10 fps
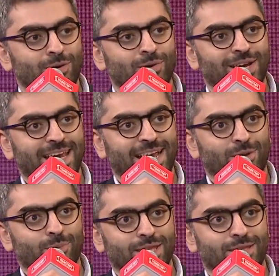who
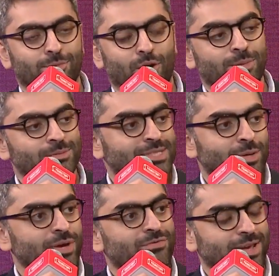relate with the problems that
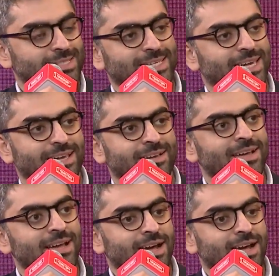we are facing,